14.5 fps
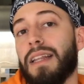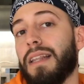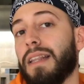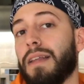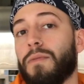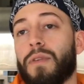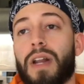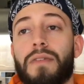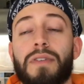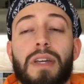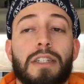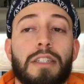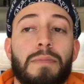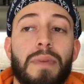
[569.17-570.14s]
and
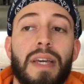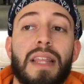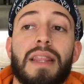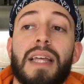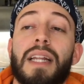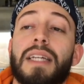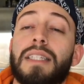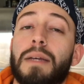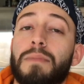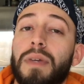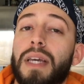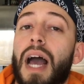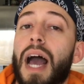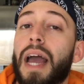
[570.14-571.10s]
whatever the case would be, then that's
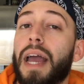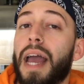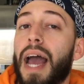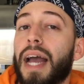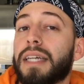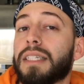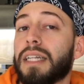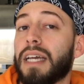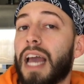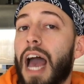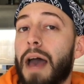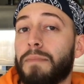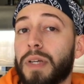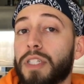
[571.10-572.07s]
something I
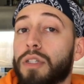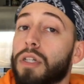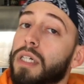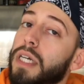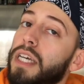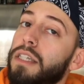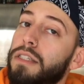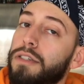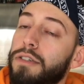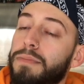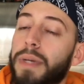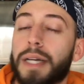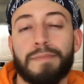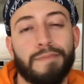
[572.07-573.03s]
actually happen to look
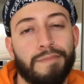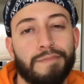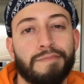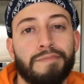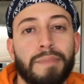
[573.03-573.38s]
into and be like,